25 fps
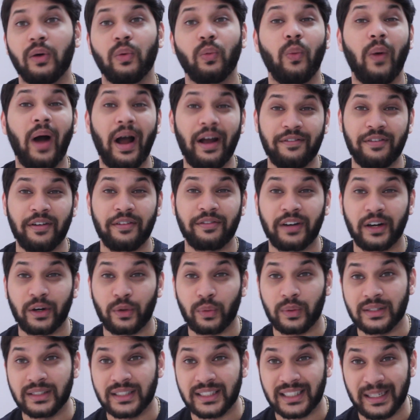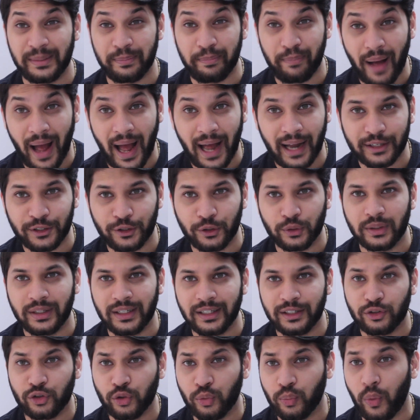Wi-Fi frequency band, you
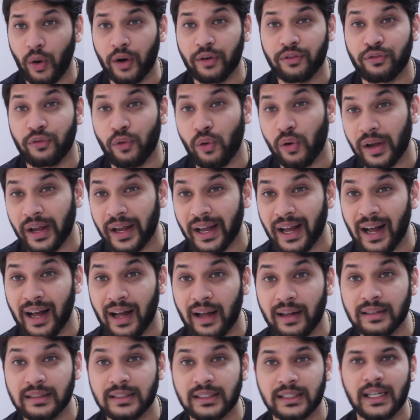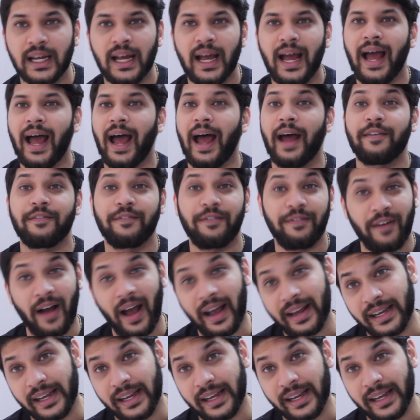need 2.4 gigahertz and 5